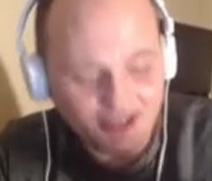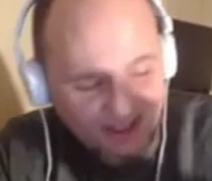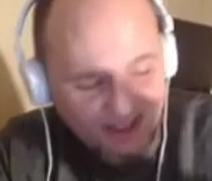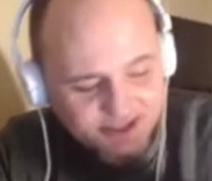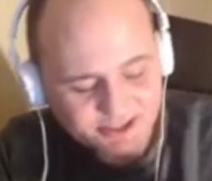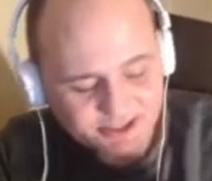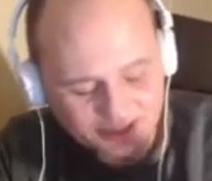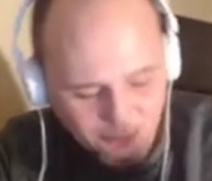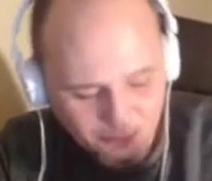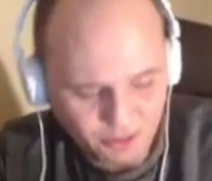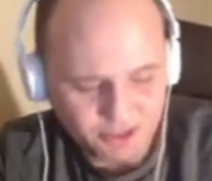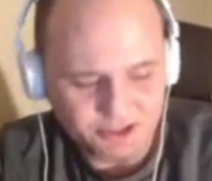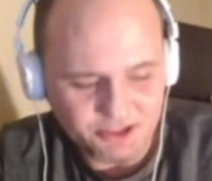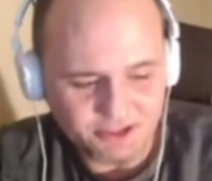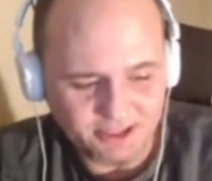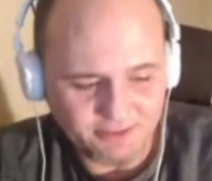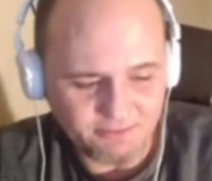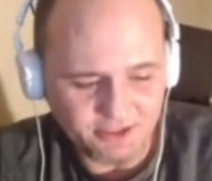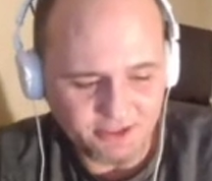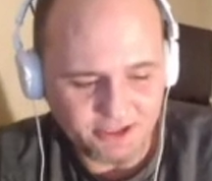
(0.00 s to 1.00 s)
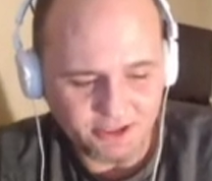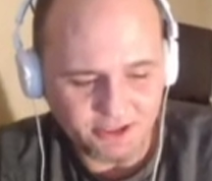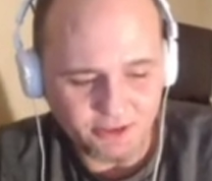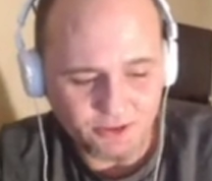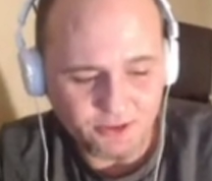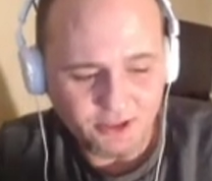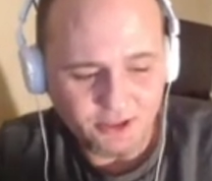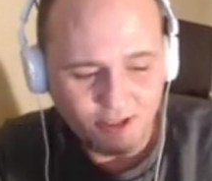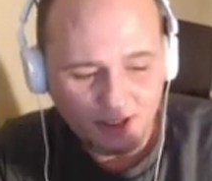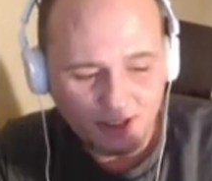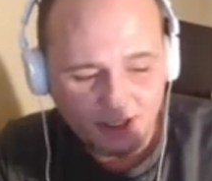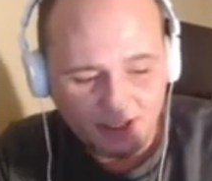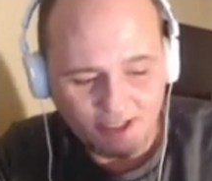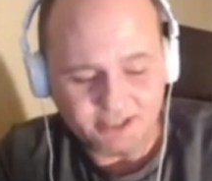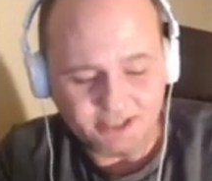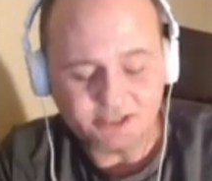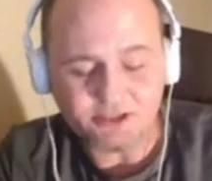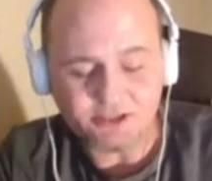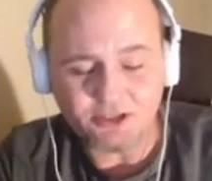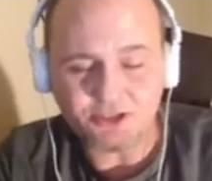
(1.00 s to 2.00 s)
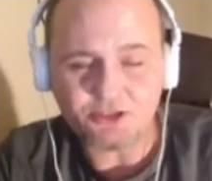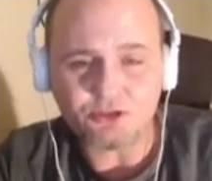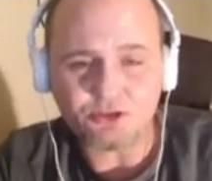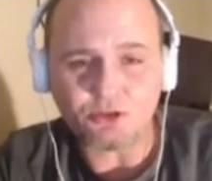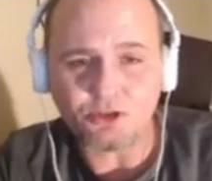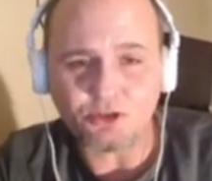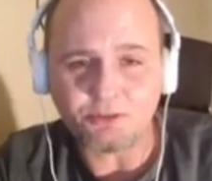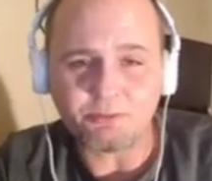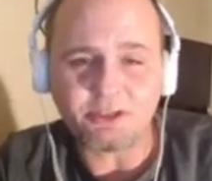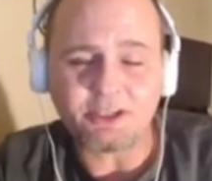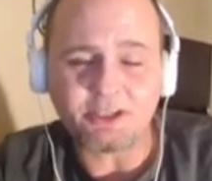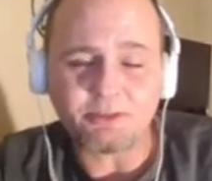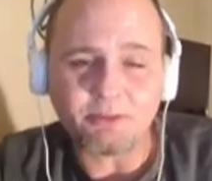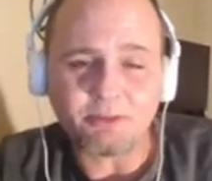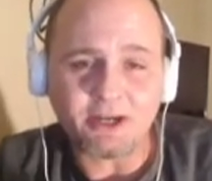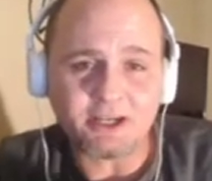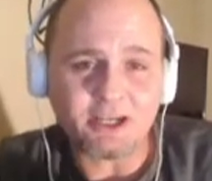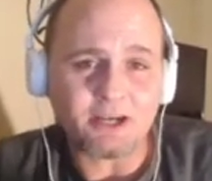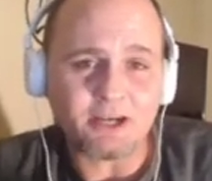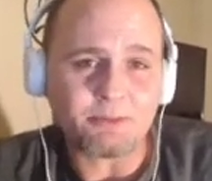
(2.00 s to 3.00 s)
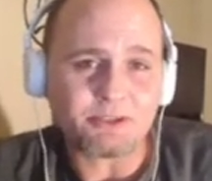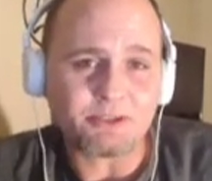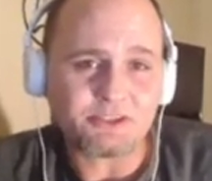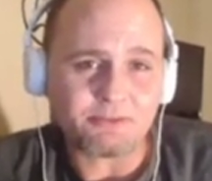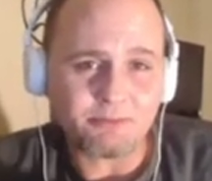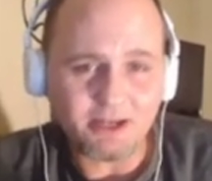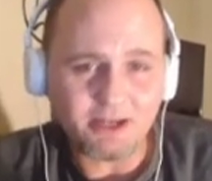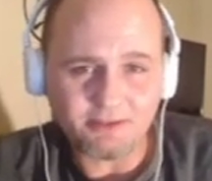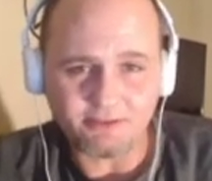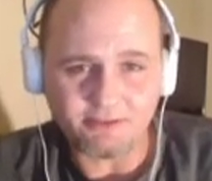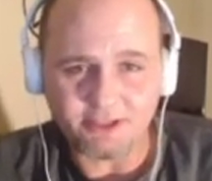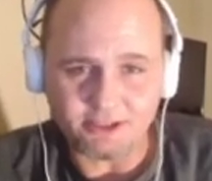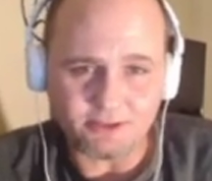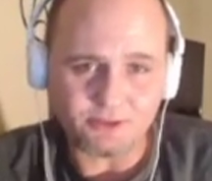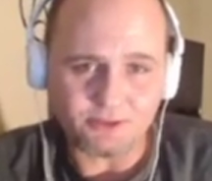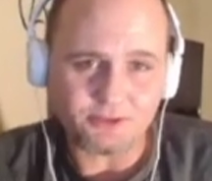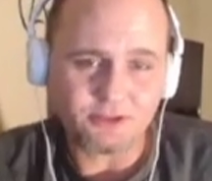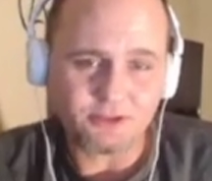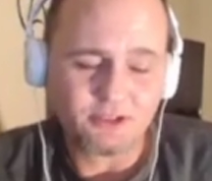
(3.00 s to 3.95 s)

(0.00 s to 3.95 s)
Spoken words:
As I'm watching that video, he starts trolling me in my comments of my videos.